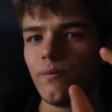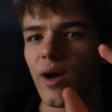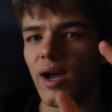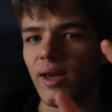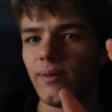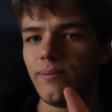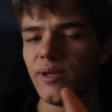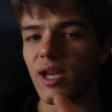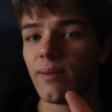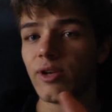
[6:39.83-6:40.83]
by
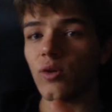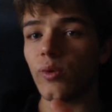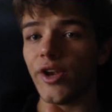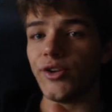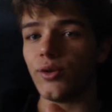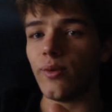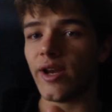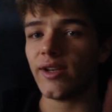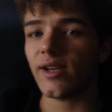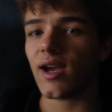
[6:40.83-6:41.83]
becoming aware in your
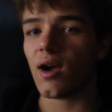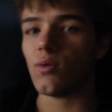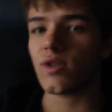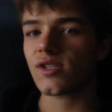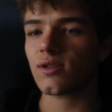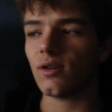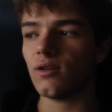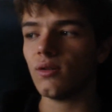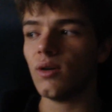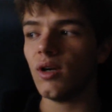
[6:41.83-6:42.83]
waking hours.
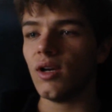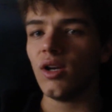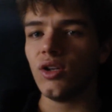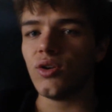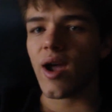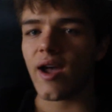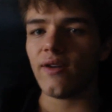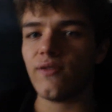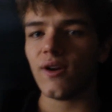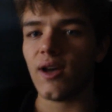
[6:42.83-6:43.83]
So you
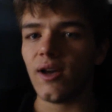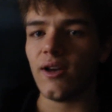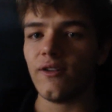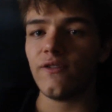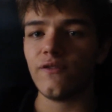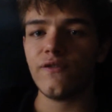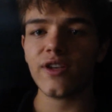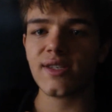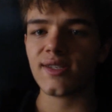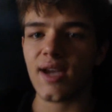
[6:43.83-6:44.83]
have
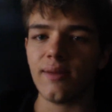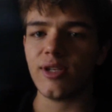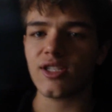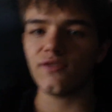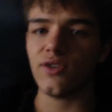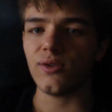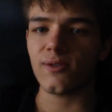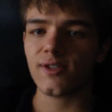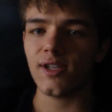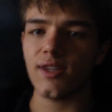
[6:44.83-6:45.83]
fixed time
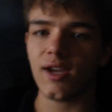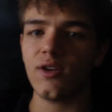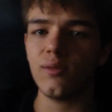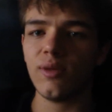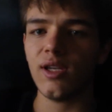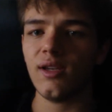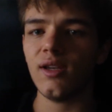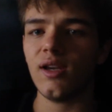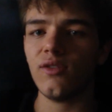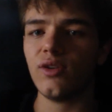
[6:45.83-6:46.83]
intervals, and they could be
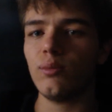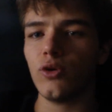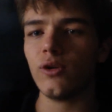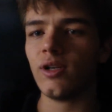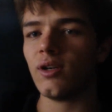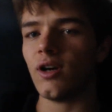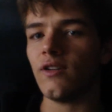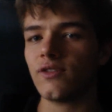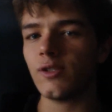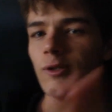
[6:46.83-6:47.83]
every morning,
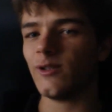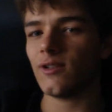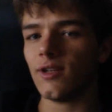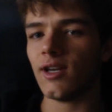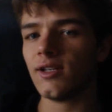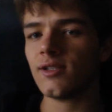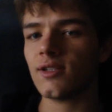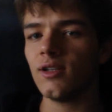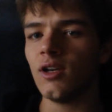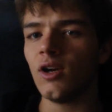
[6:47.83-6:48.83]
afternoon, night,
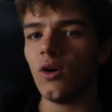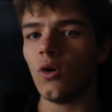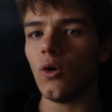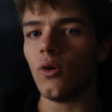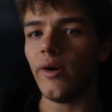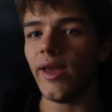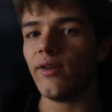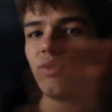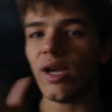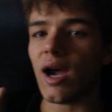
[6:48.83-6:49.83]
or
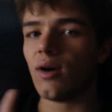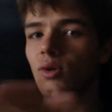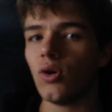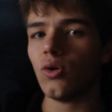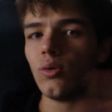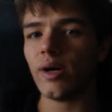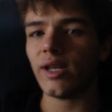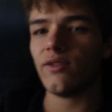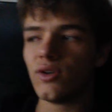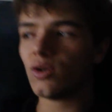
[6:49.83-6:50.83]
every hour, or
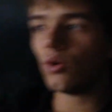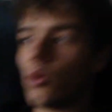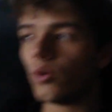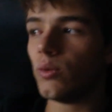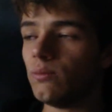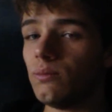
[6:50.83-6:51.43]
whatever, or